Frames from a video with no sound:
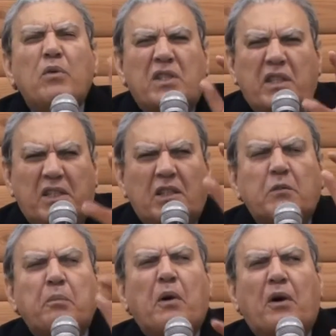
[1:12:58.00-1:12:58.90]
And the
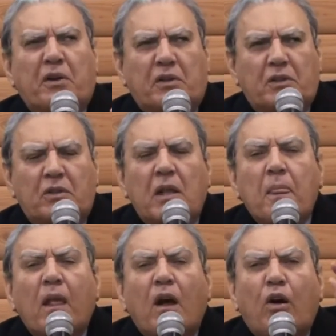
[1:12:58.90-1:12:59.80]
lousiest
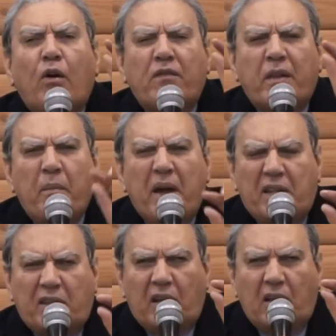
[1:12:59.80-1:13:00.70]
part
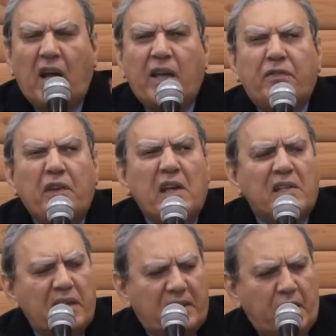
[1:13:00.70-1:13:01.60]
of the
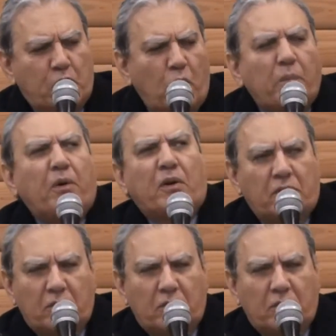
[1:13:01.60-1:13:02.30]
marital life is the